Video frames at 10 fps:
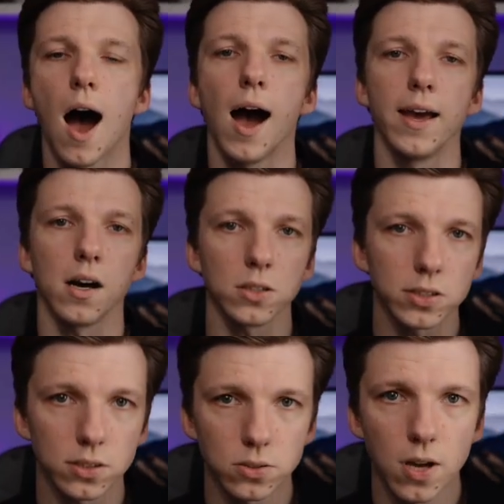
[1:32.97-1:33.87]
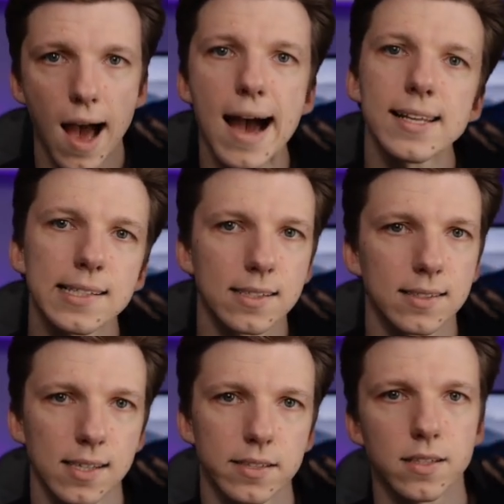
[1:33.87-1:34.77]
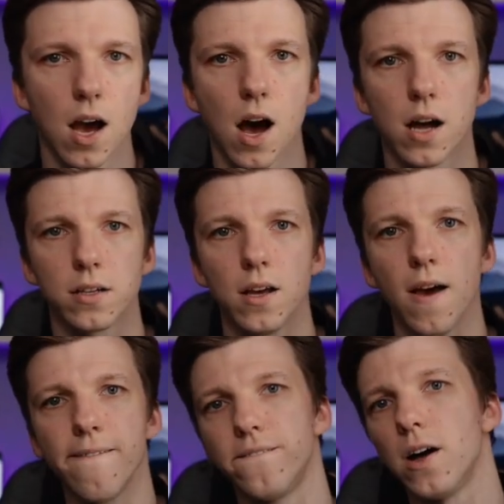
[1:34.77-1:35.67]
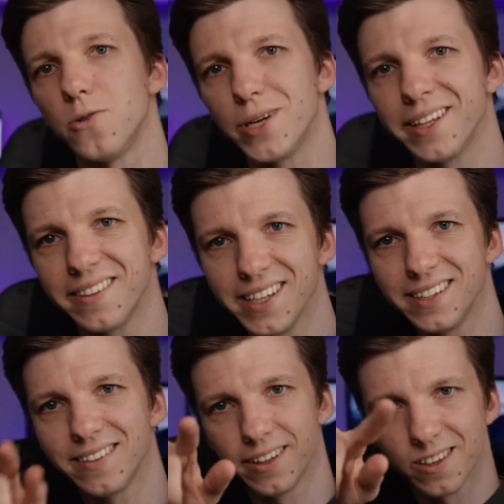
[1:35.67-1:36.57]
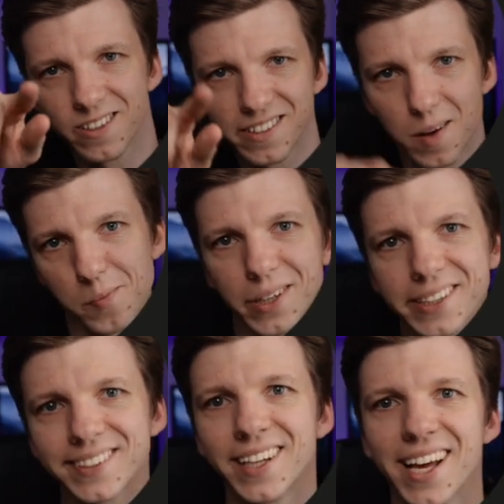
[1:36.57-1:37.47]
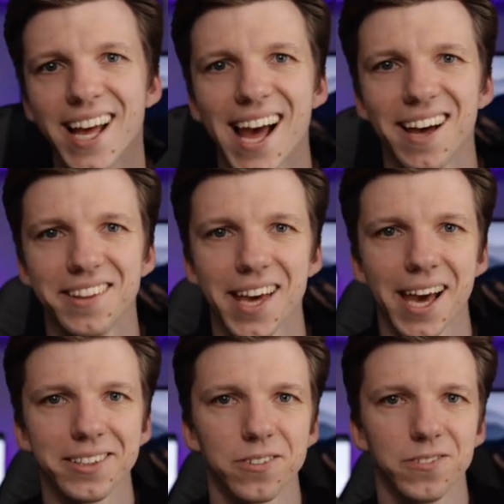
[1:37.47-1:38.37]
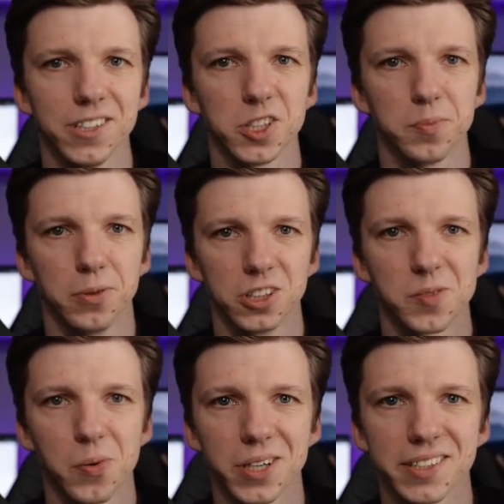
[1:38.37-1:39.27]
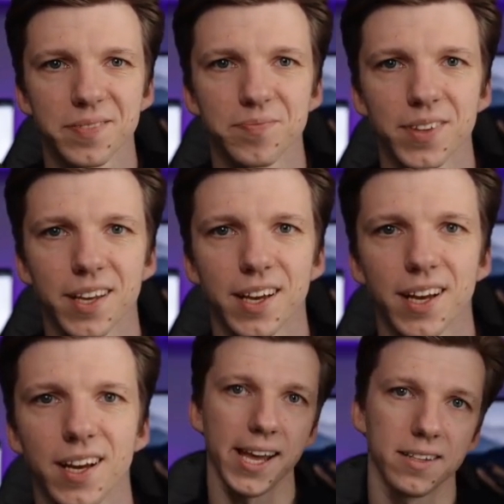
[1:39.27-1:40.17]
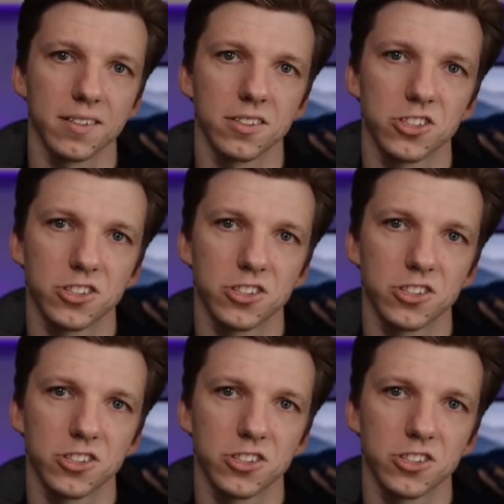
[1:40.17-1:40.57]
I also highly insist on following these little numbers at the end of each bullet point and